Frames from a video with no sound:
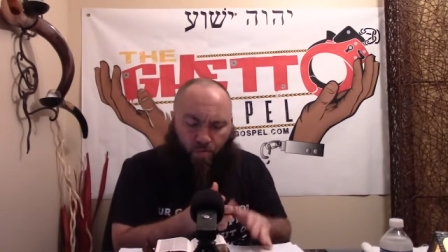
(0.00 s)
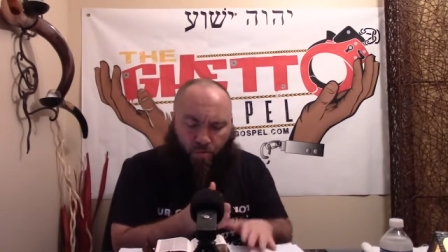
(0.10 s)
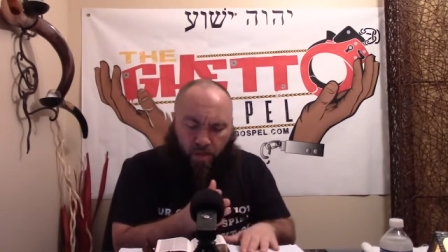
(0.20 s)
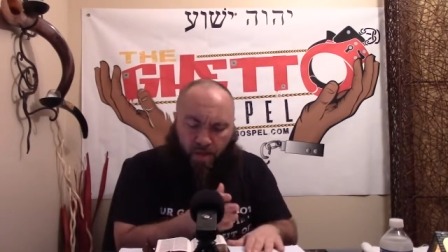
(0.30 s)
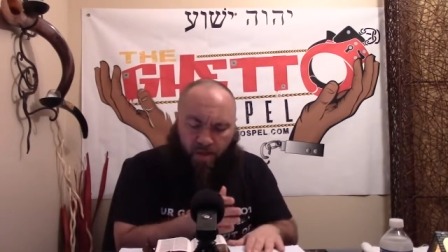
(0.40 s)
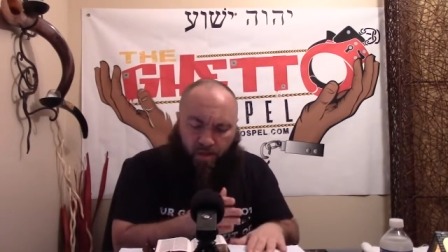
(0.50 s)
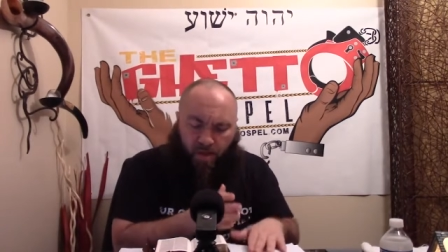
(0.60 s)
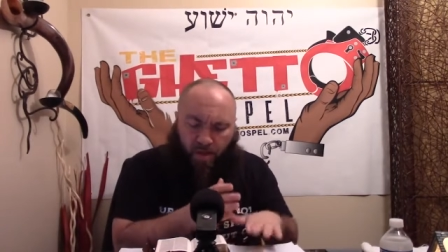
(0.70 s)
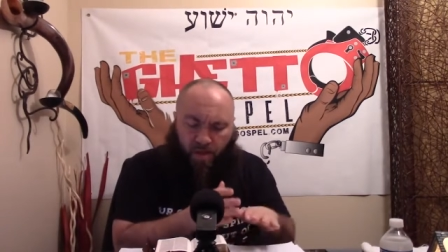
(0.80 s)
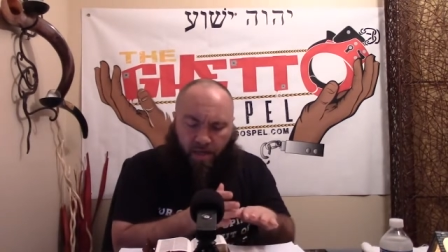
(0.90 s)

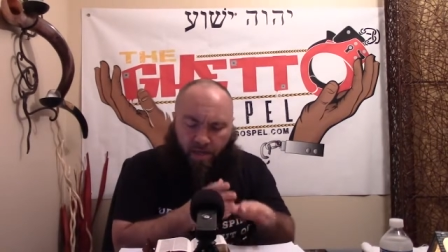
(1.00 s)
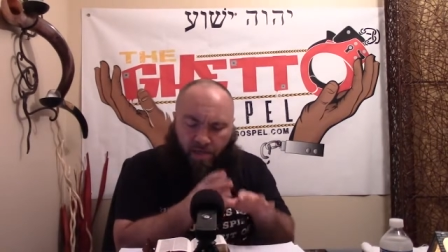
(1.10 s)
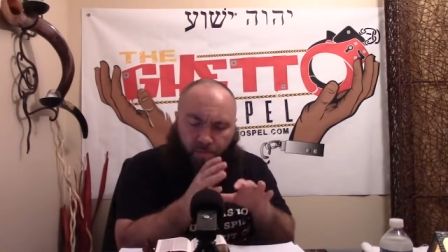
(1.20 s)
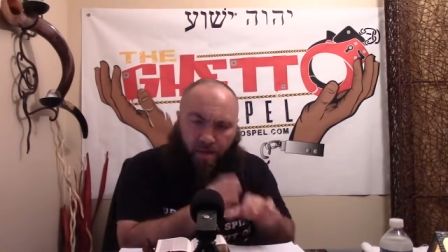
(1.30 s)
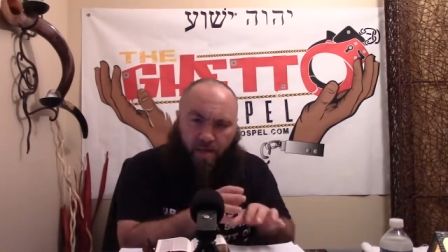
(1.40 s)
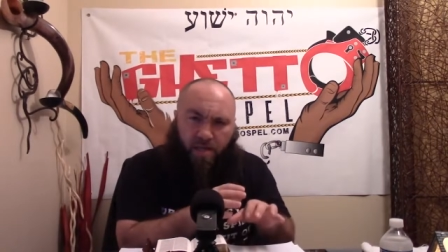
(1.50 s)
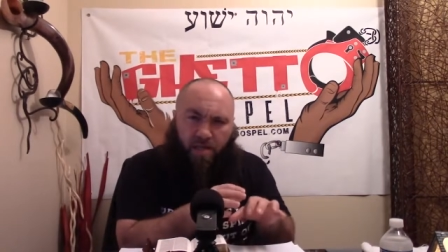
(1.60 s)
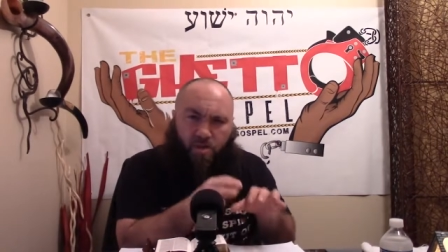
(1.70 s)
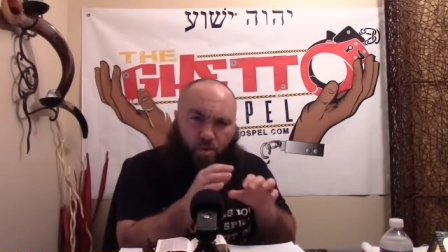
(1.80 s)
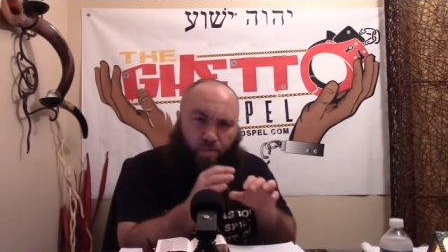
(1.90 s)
clearly he's
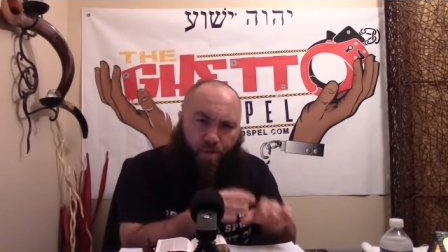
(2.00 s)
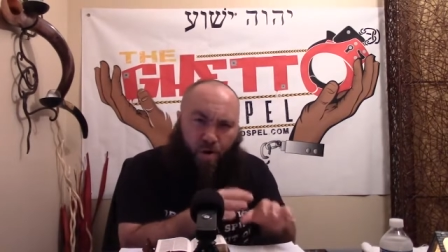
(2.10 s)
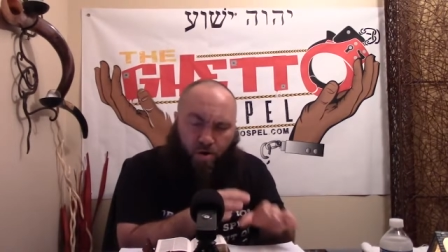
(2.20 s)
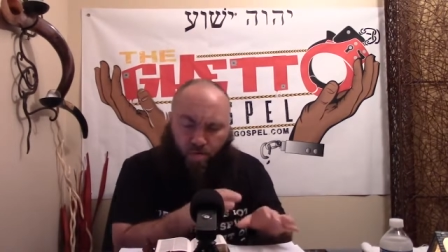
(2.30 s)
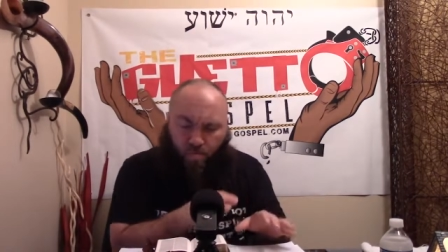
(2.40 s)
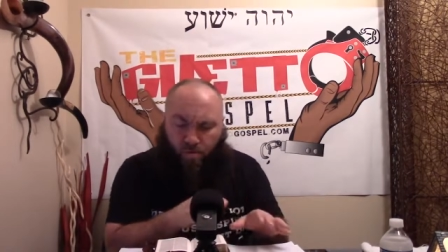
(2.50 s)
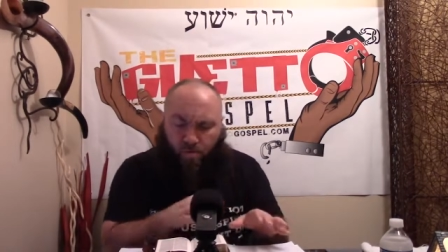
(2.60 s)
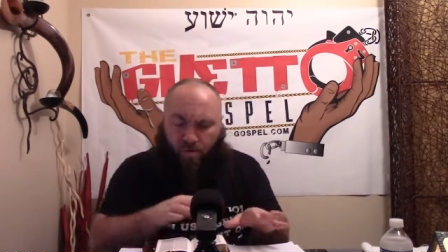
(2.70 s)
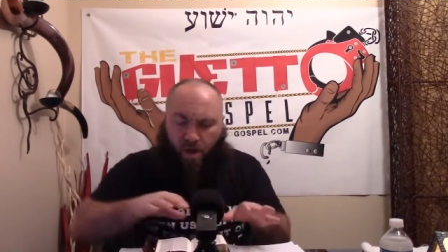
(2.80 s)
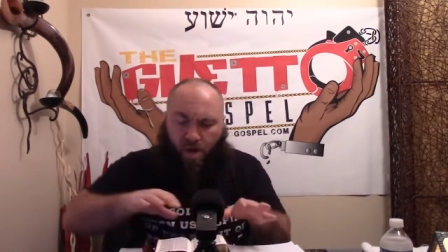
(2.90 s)
speaking to Pergamos,